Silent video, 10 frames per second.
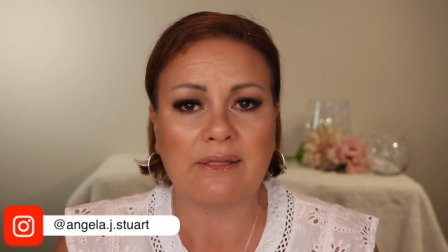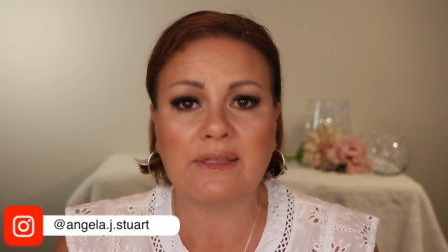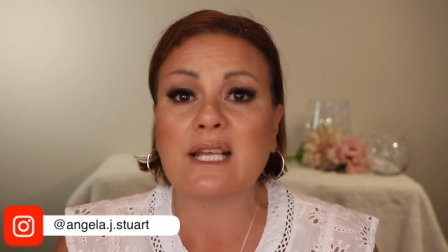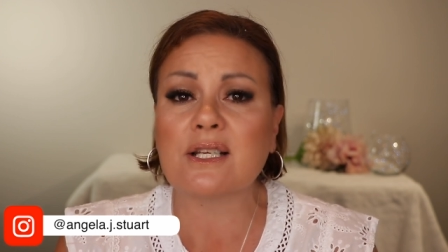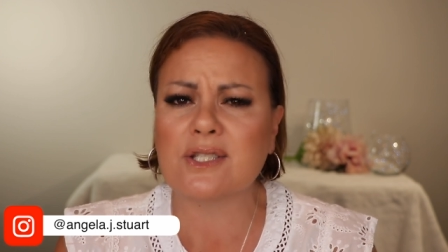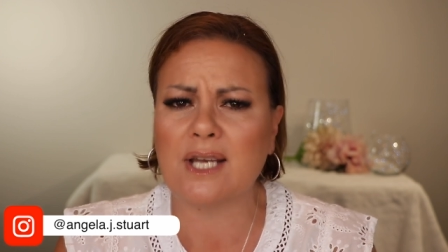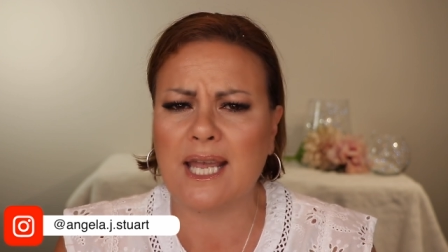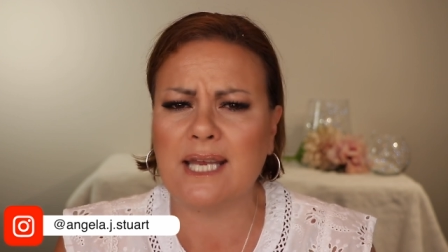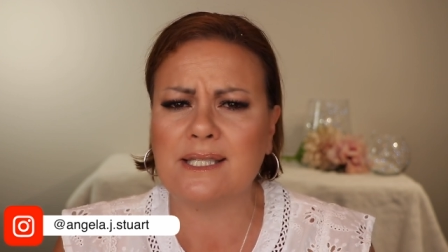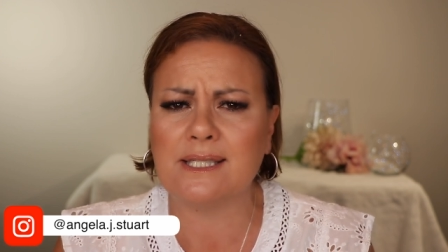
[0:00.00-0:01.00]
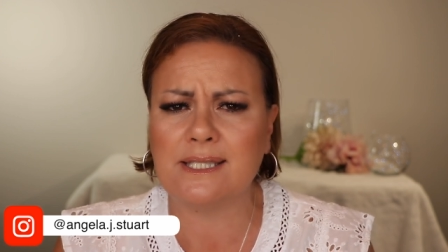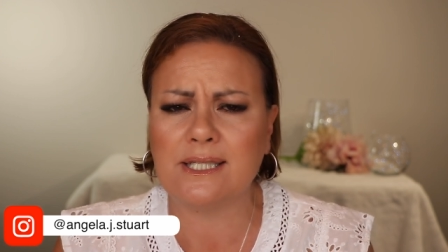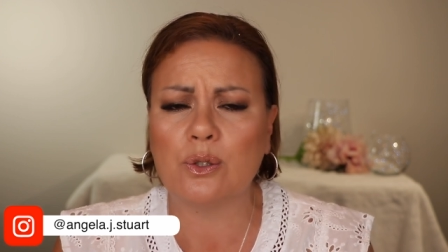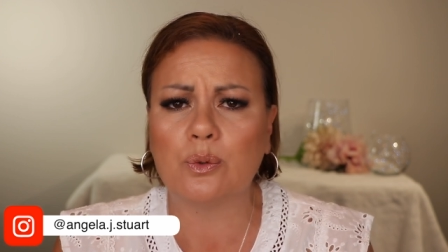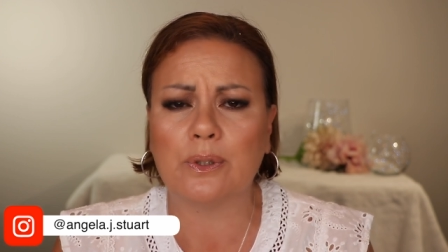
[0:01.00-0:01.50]
things I had to
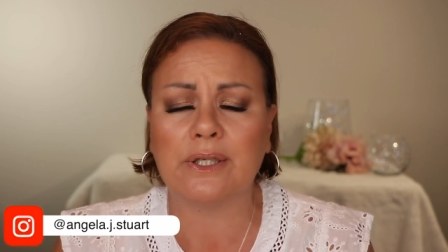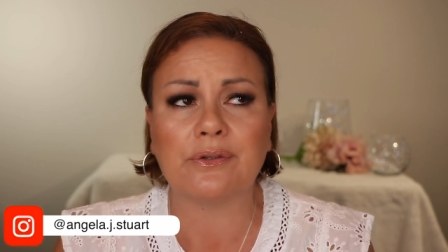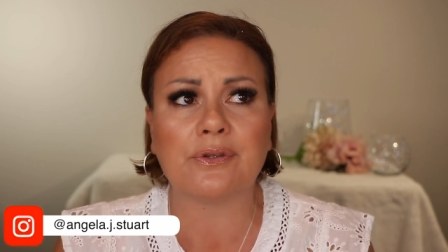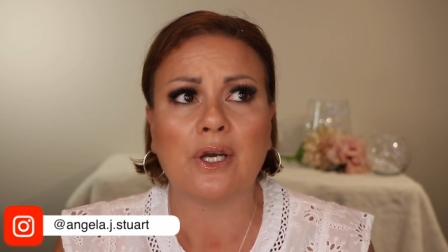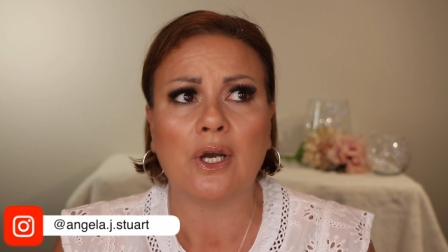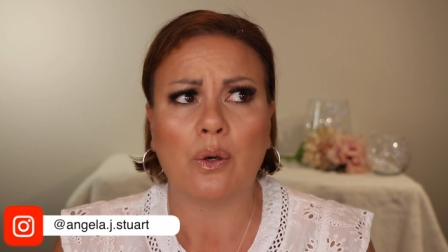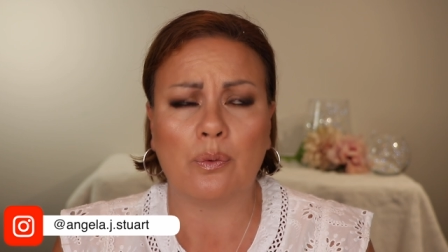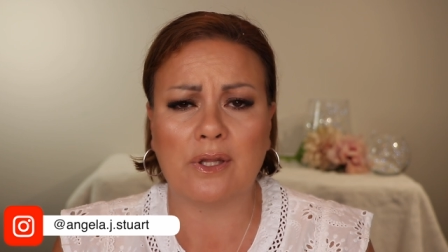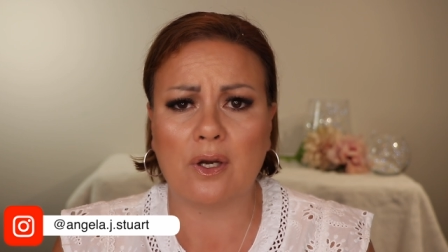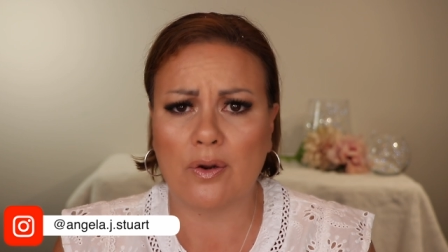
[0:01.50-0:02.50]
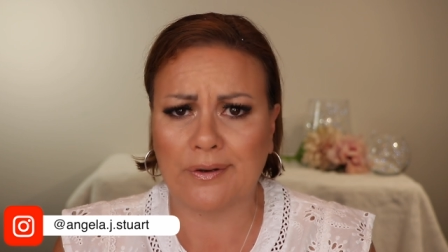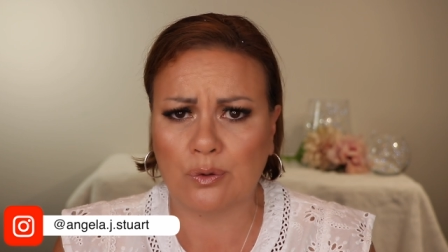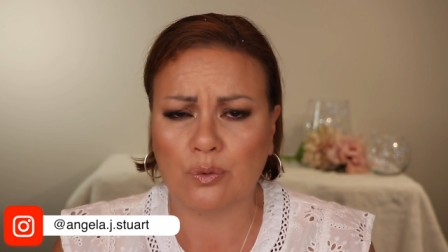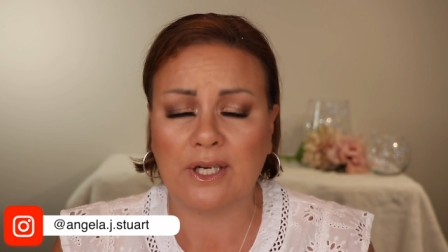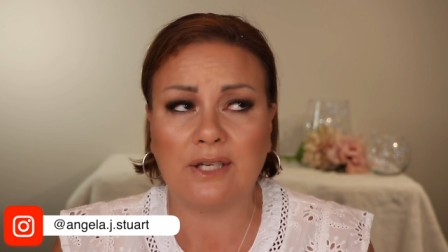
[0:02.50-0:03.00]
deal with a lot of
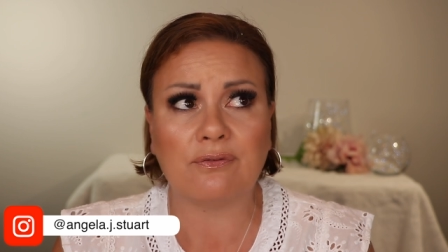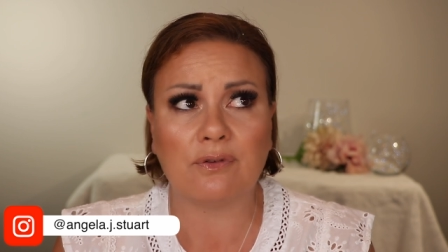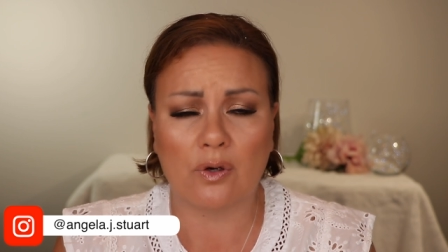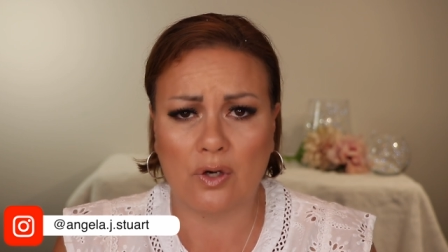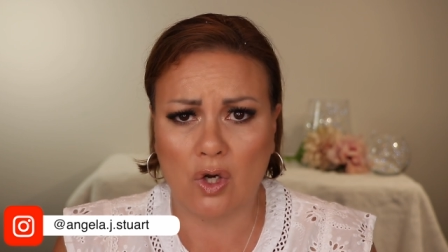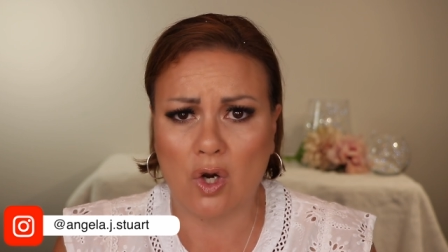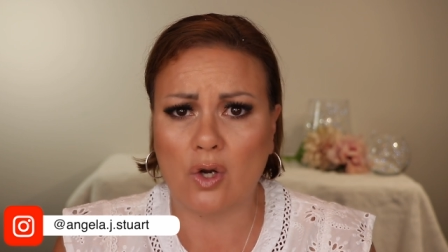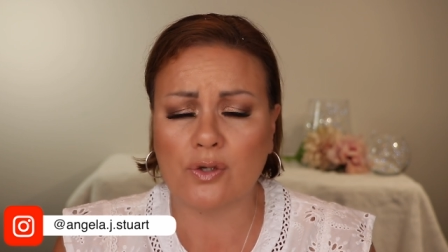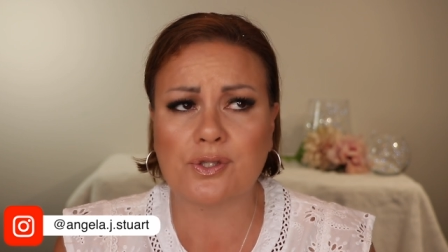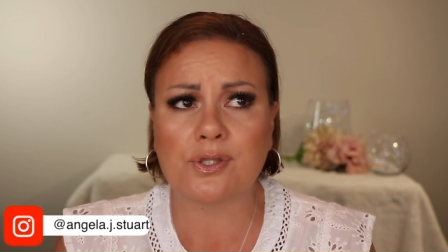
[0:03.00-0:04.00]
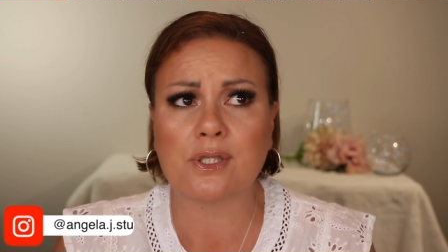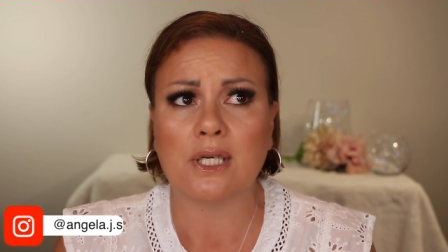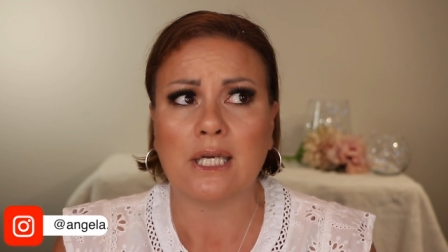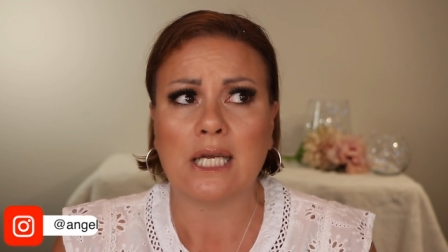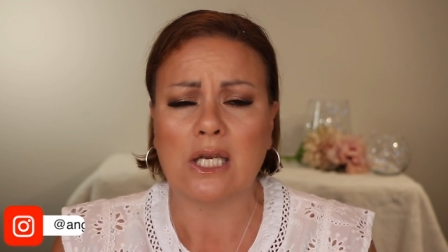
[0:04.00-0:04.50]
grief, a lot of loss,
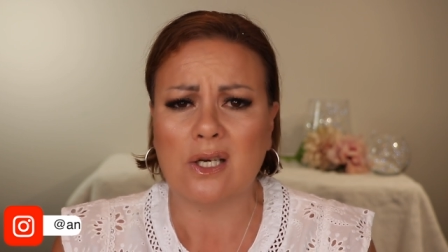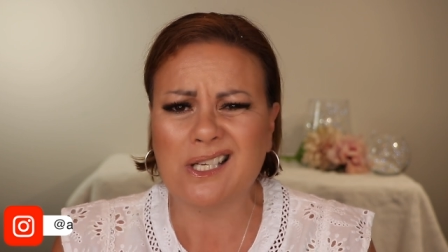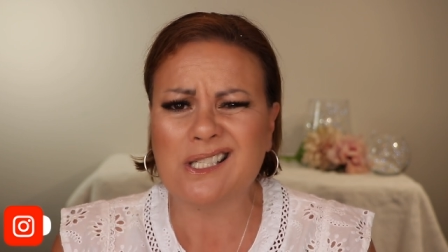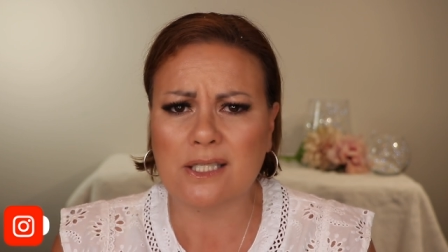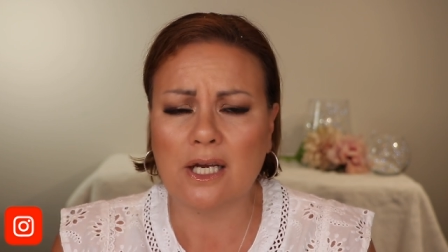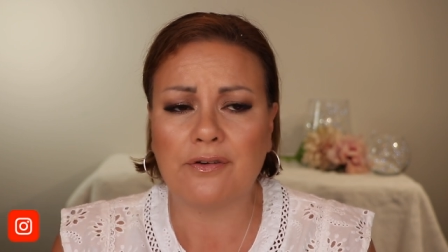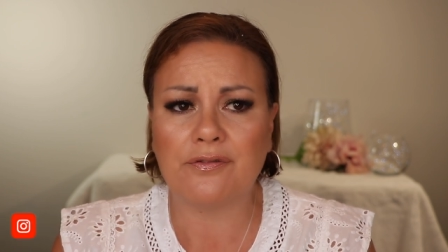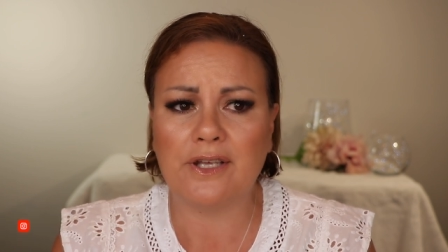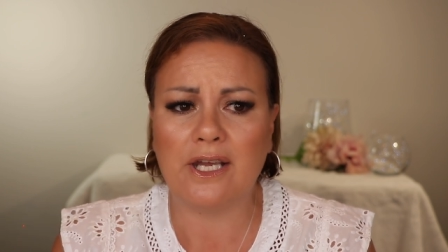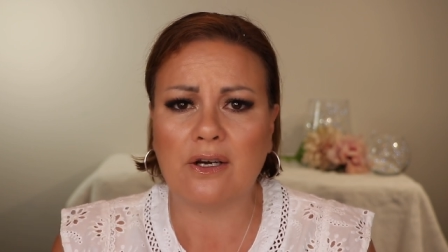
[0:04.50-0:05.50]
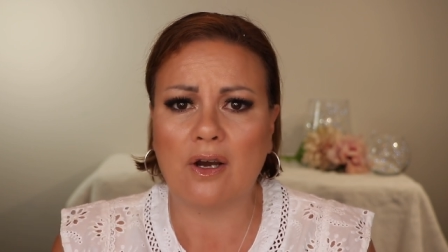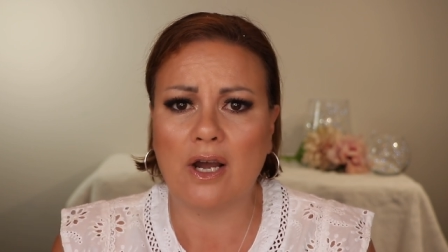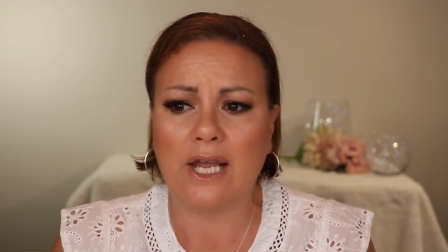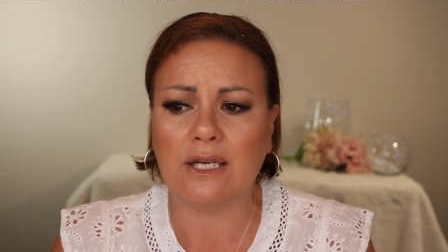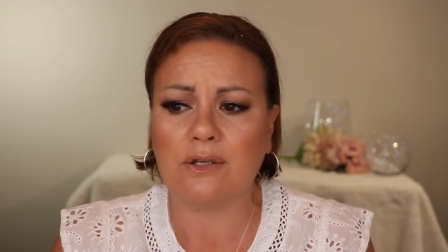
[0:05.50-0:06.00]
a lot of stuff that
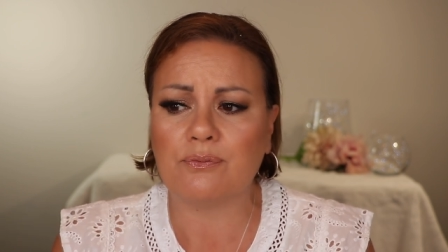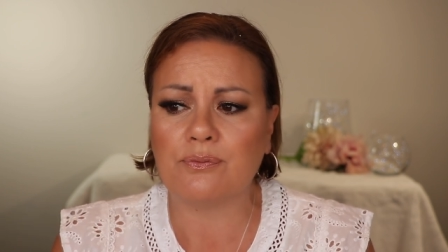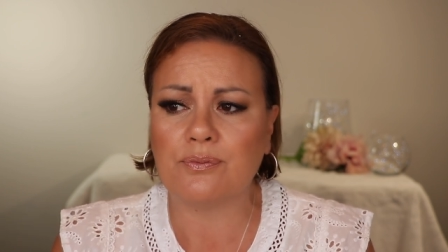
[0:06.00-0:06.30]
I